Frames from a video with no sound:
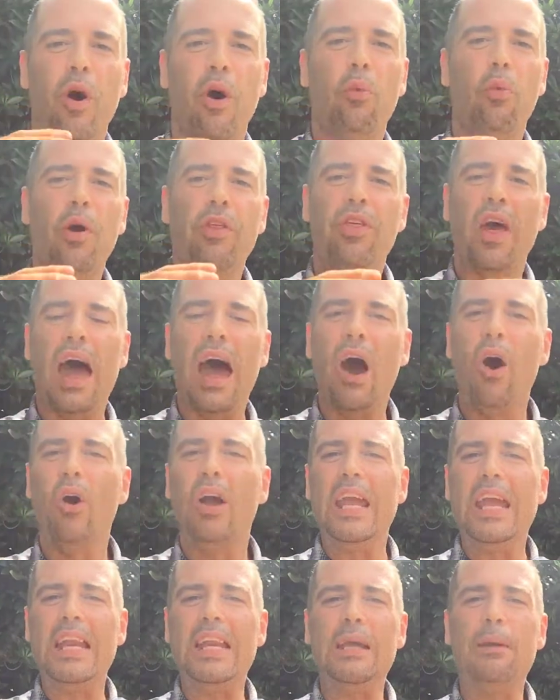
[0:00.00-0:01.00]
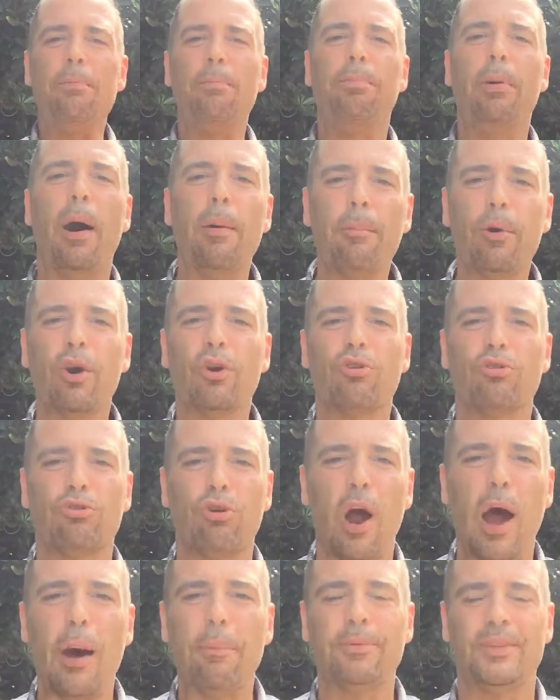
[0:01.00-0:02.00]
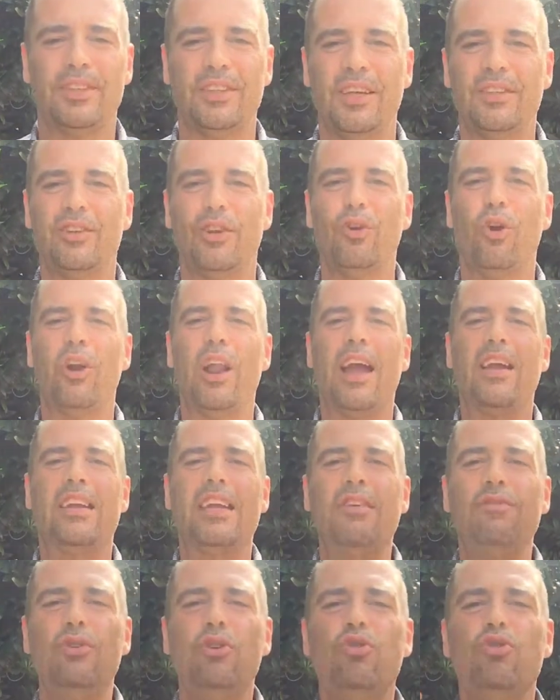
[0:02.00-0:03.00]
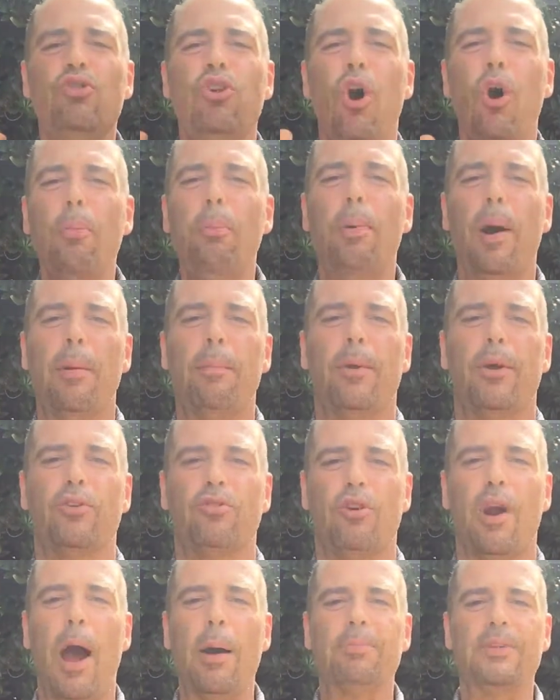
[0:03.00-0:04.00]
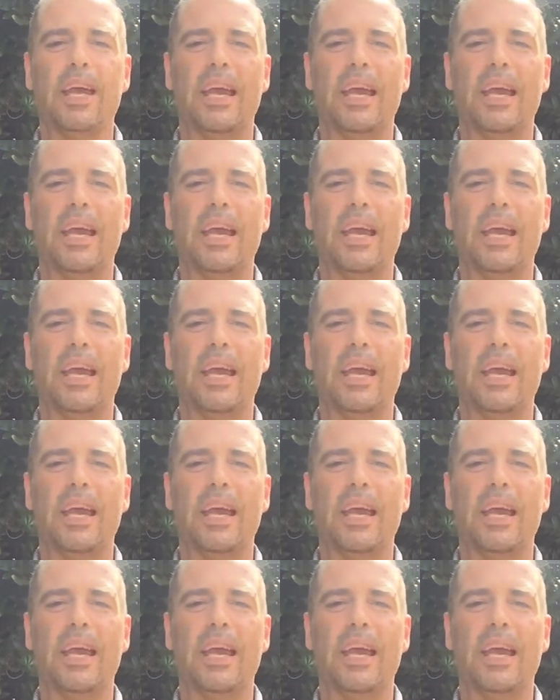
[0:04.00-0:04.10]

without any bummer crops, says the Lord. I give you no bummer crops.